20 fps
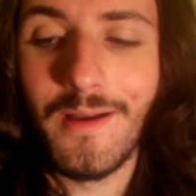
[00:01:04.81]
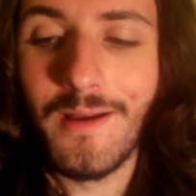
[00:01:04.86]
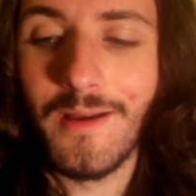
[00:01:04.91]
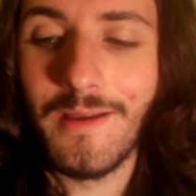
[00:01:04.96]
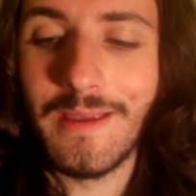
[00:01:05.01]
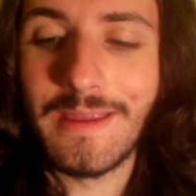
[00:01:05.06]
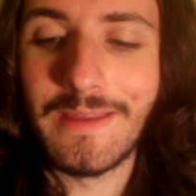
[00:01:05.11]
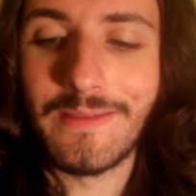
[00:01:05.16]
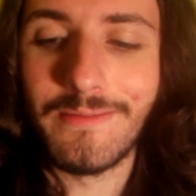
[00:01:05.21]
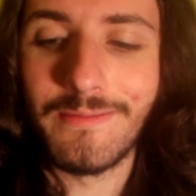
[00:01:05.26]

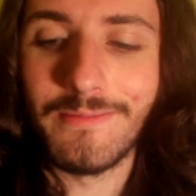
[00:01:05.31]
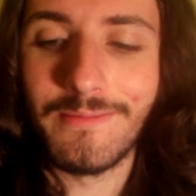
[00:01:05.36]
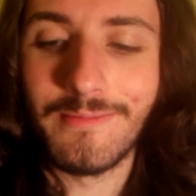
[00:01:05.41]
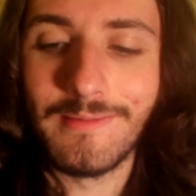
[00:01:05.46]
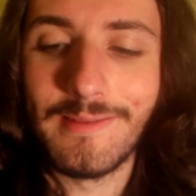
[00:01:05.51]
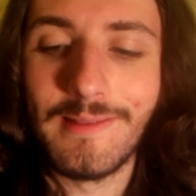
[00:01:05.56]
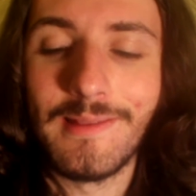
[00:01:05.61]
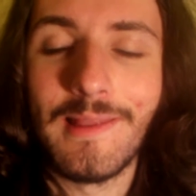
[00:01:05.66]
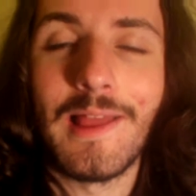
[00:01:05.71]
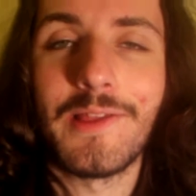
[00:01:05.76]
in
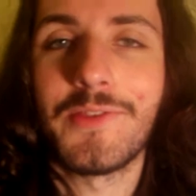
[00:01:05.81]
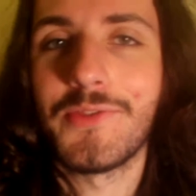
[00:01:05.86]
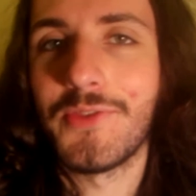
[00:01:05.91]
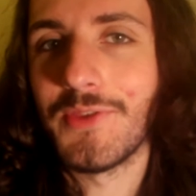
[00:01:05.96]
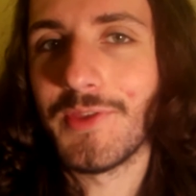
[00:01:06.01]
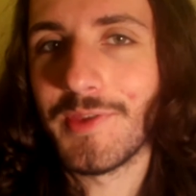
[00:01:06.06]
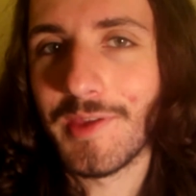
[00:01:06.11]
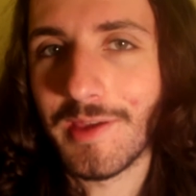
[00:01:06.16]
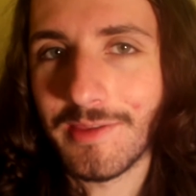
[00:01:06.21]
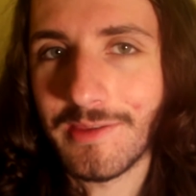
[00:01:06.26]
less
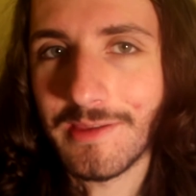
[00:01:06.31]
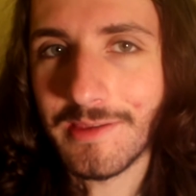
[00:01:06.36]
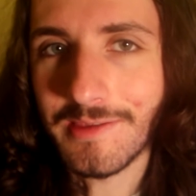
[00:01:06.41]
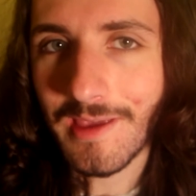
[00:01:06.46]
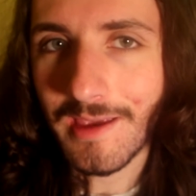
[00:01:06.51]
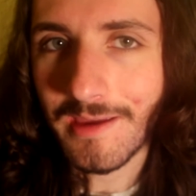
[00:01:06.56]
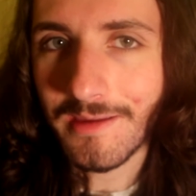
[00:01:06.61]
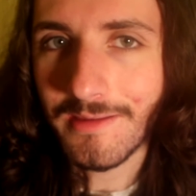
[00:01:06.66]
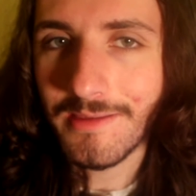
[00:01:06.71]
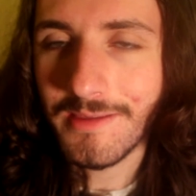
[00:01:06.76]
than 60
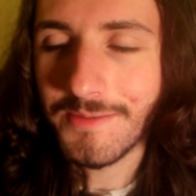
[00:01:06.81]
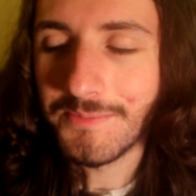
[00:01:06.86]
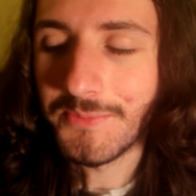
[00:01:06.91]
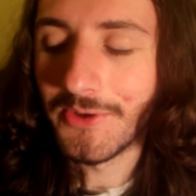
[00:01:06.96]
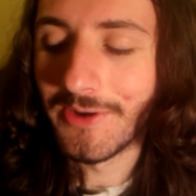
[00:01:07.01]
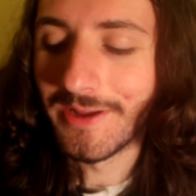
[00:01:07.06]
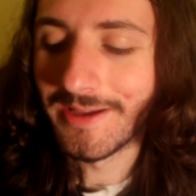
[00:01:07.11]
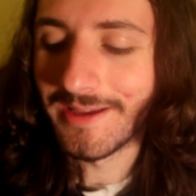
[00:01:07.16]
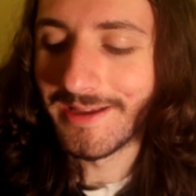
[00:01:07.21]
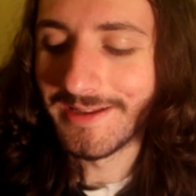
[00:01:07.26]
seconds,
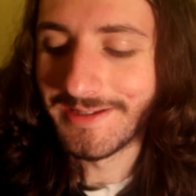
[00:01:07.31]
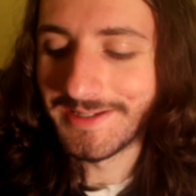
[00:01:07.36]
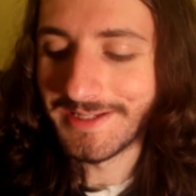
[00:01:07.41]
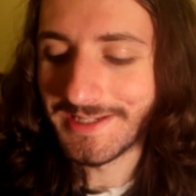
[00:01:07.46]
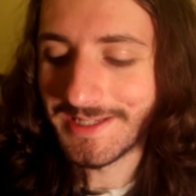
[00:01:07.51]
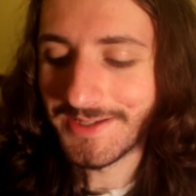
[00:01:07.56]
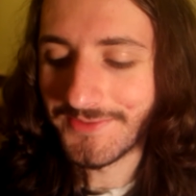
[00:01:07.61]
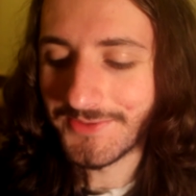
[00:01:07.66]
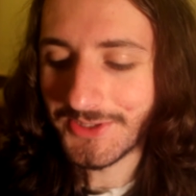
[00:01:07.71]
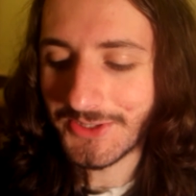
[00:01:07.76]
but I
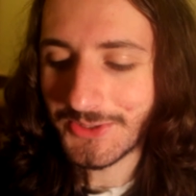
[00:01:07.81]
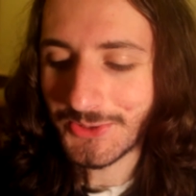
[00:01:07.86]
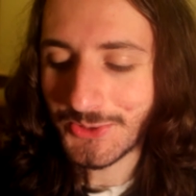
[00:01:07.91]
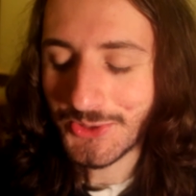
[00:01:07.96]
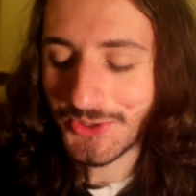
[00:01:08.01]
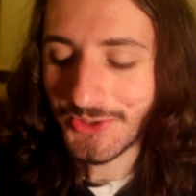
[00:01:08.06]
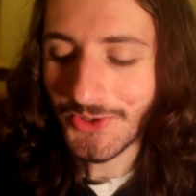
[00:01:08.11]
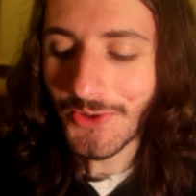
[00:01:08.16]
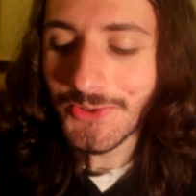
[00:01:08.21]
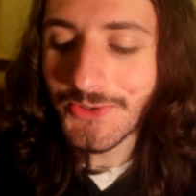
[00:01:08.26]
did give it a good
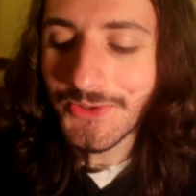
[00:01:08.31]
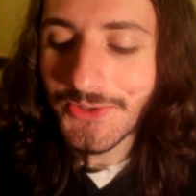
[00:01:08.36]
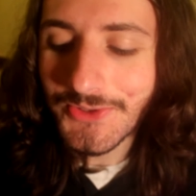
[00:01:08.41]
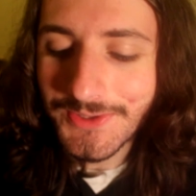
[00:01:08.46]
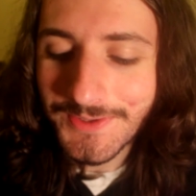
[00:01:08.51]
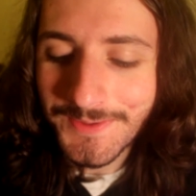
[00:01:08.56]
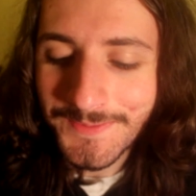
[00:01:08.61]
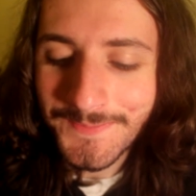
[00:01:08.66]
shot.